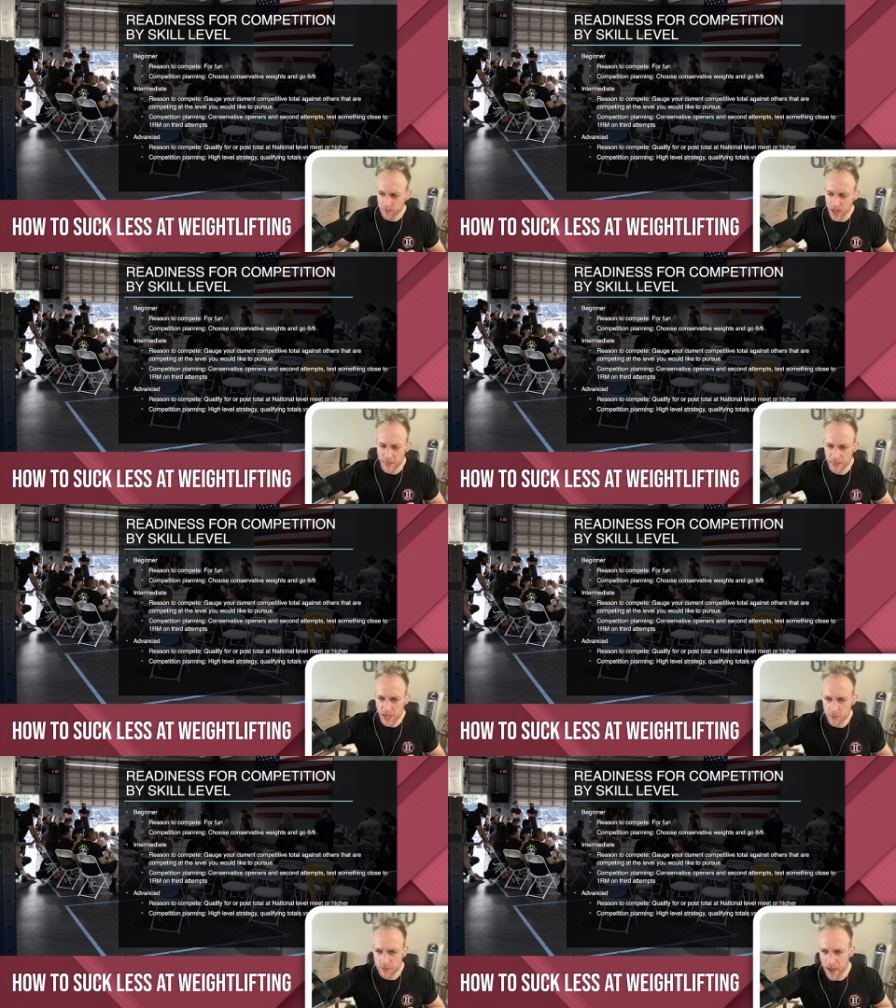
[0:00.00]
I think
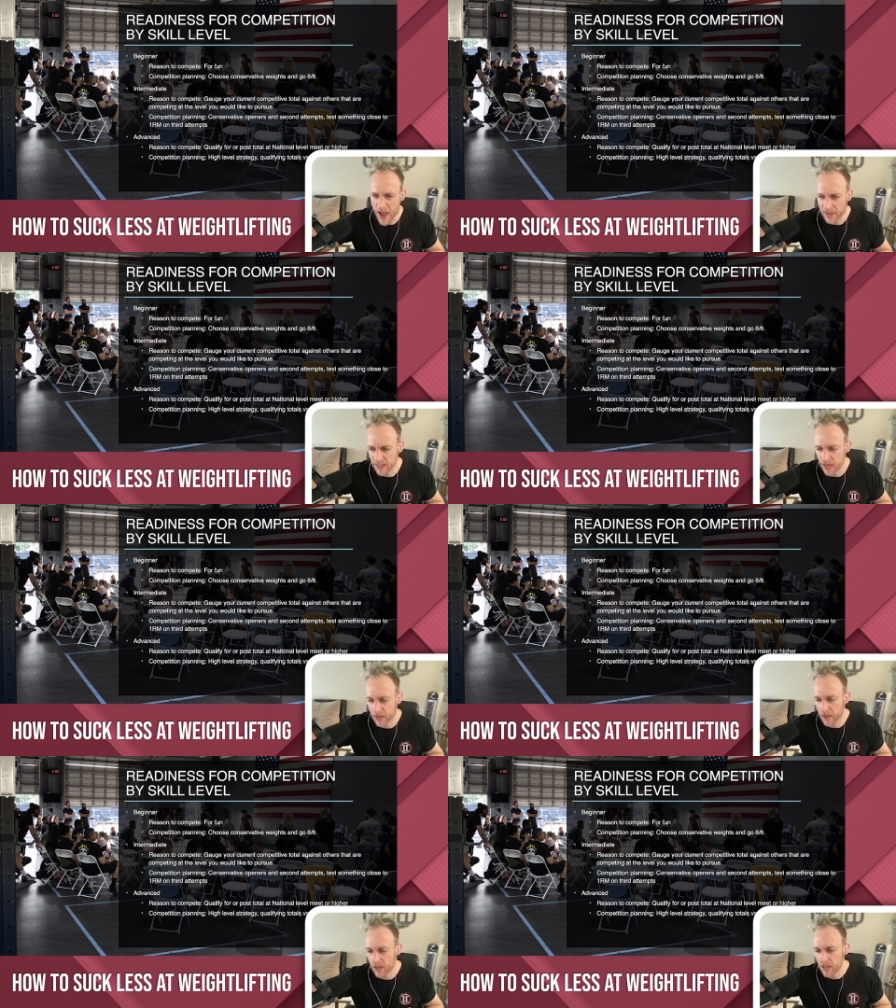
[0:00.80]
it was Max
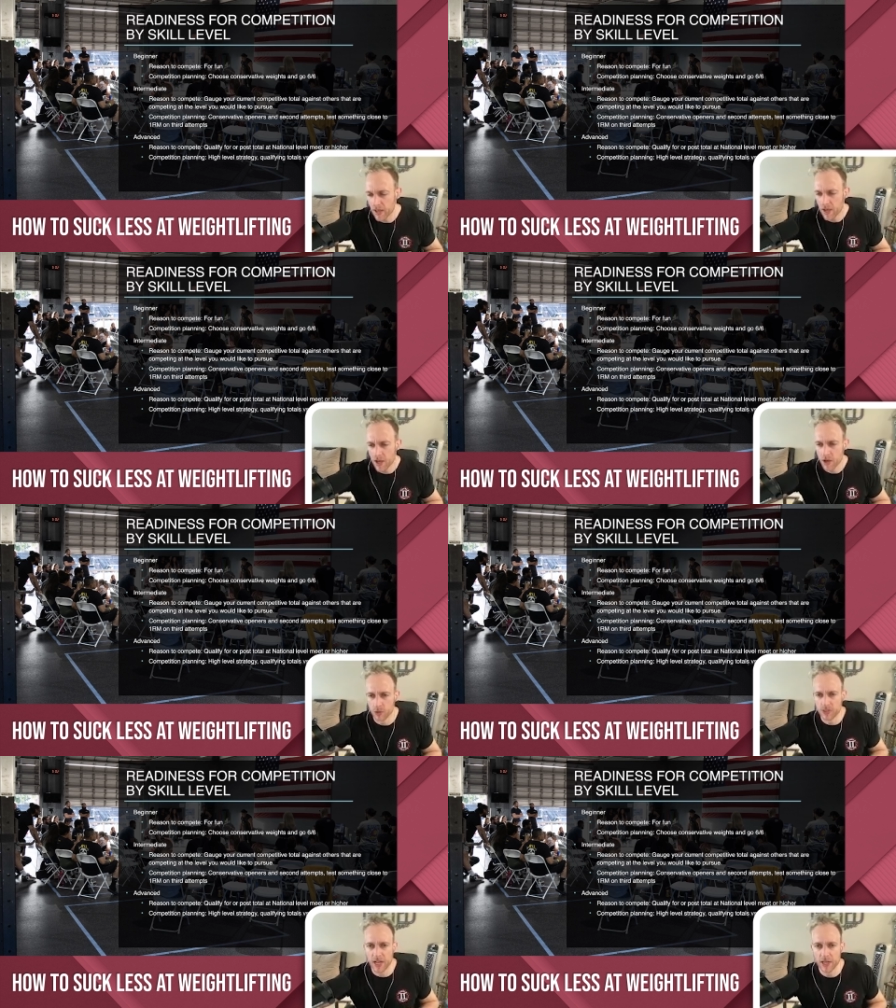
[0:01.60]
Ada who
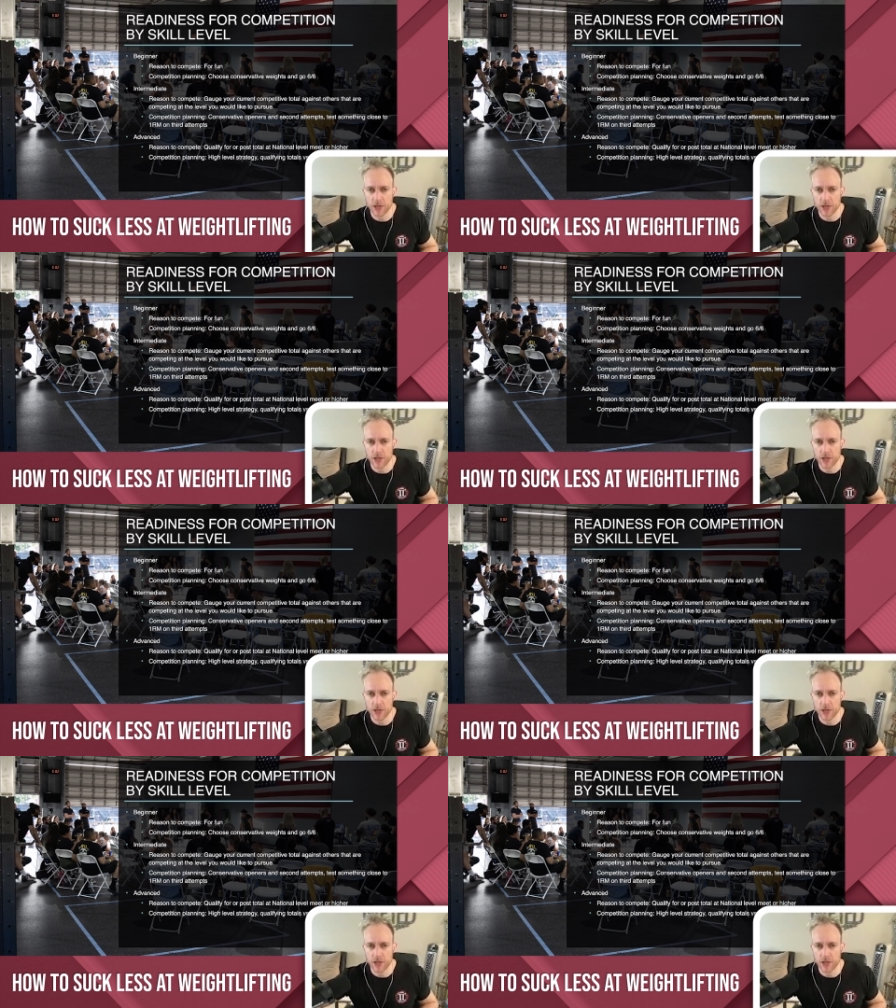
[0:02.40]
said,